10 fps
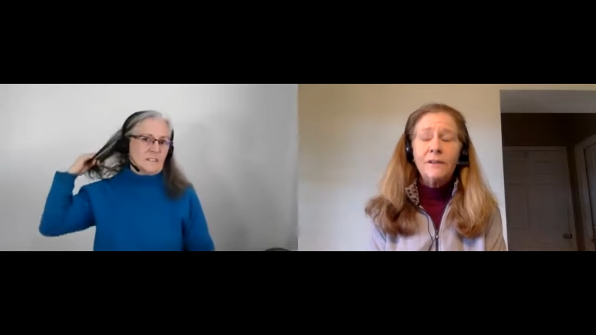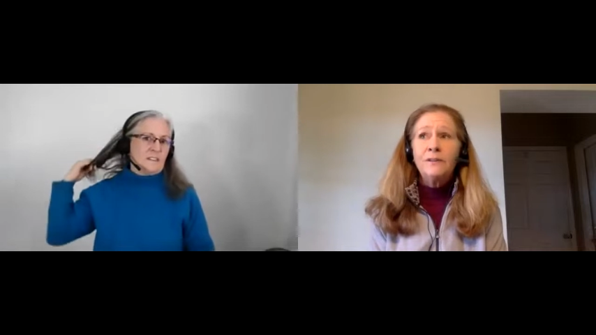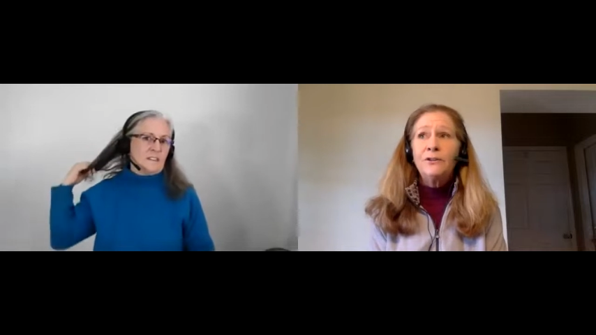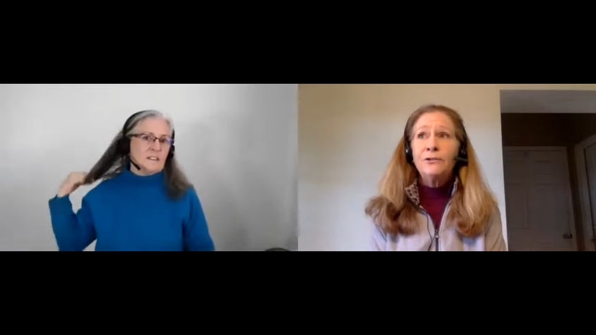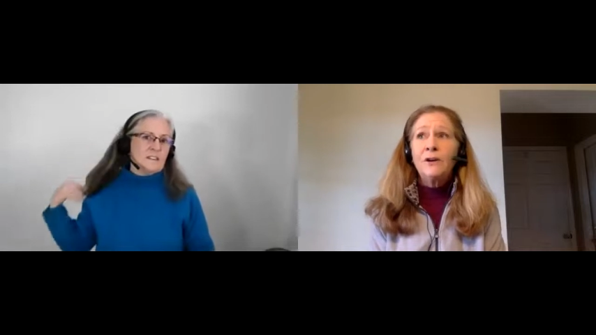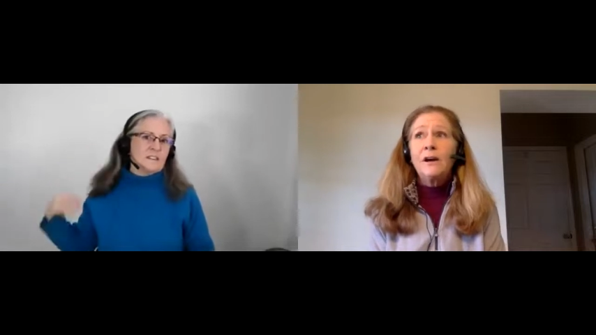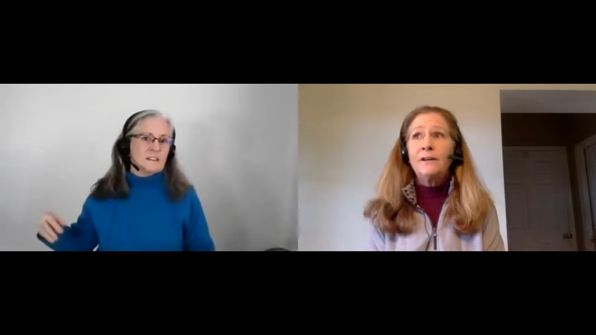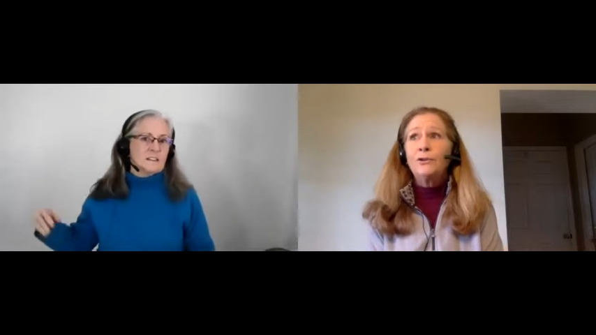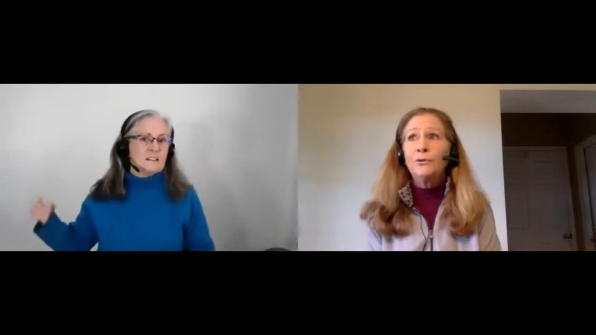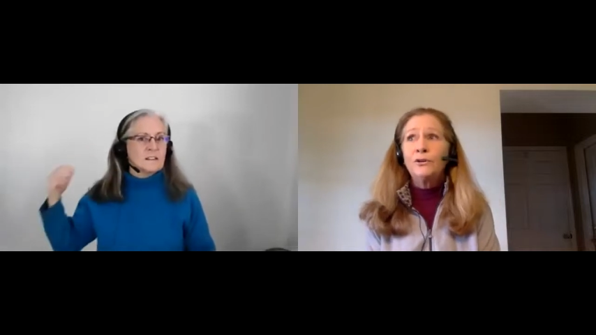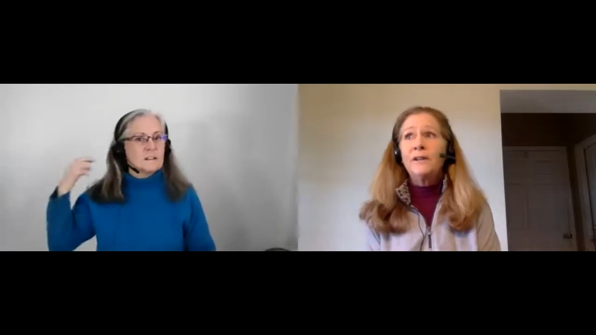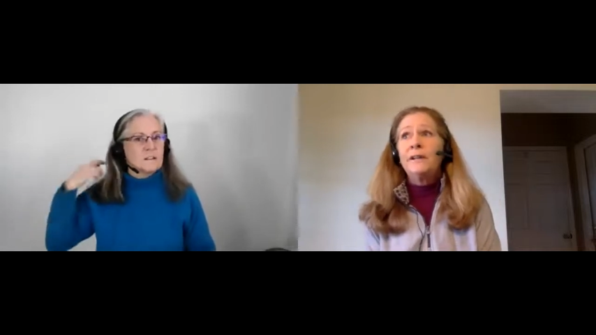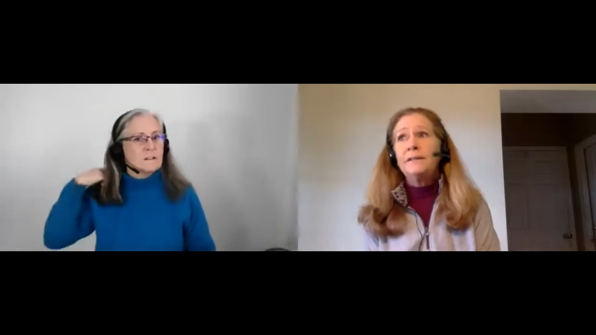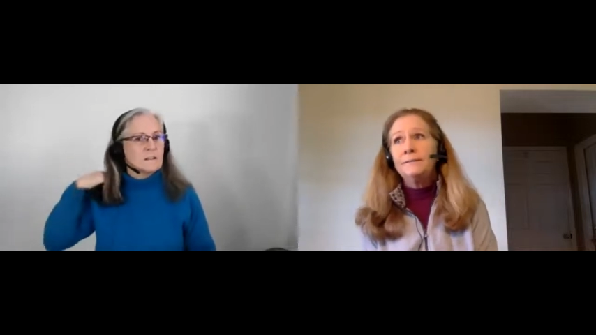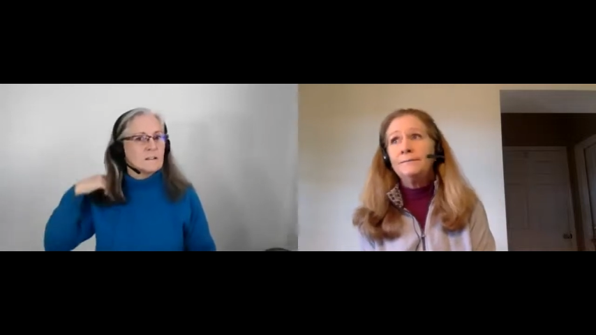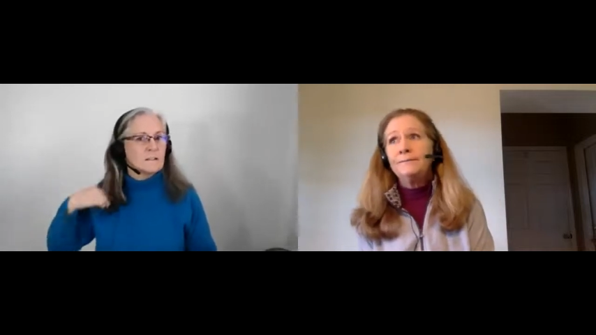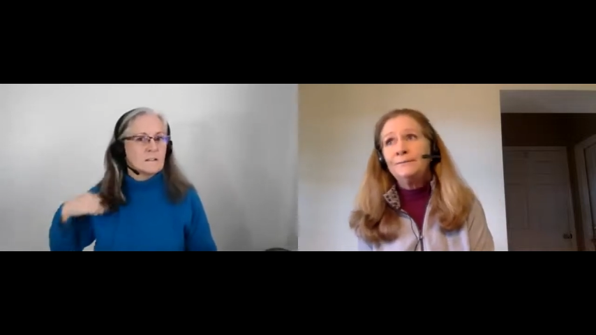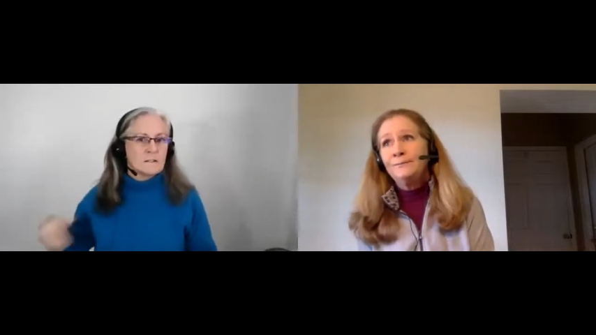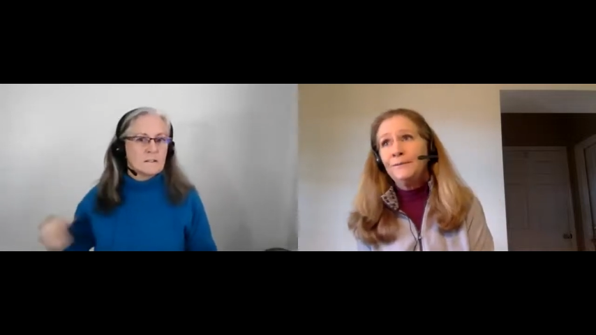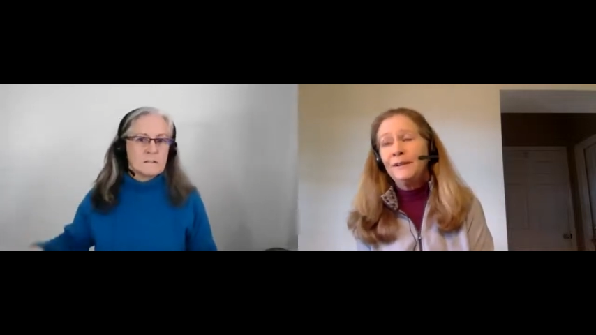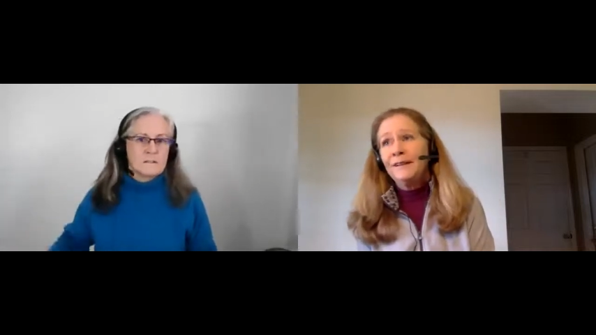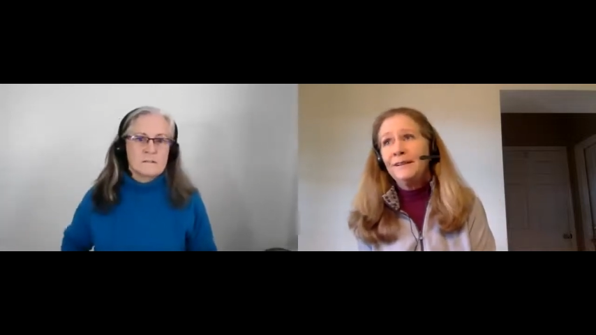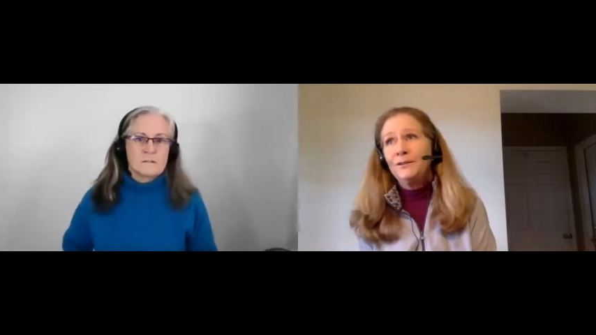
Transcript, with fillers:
Speaker 1: the derogatory uh,